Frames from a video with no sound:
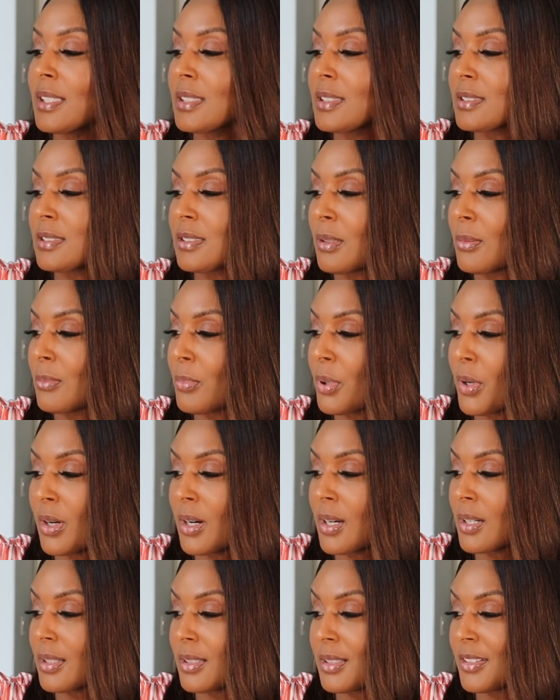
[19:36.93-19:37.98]
some
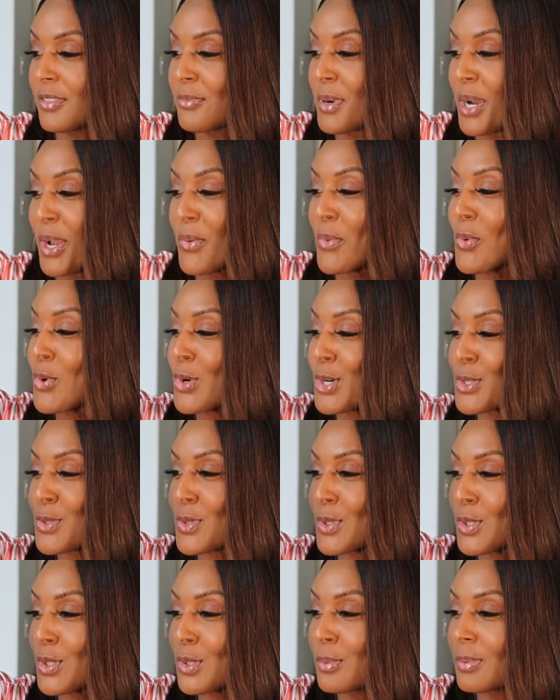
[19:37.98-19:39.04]
part of my
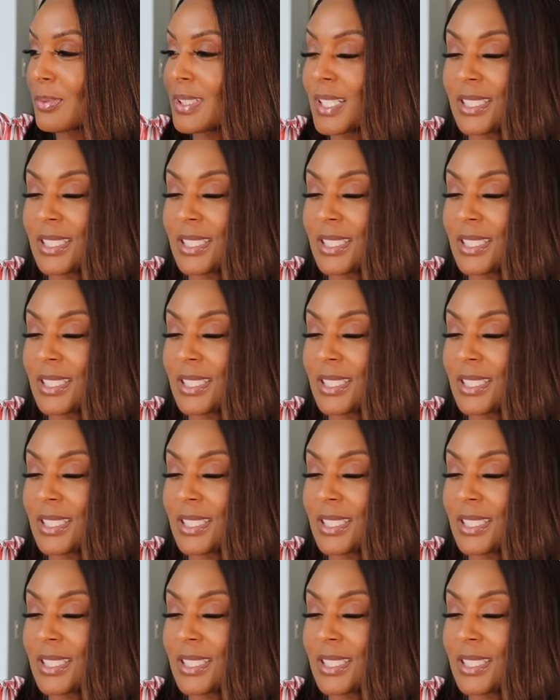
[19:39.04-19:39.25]
wardrobe.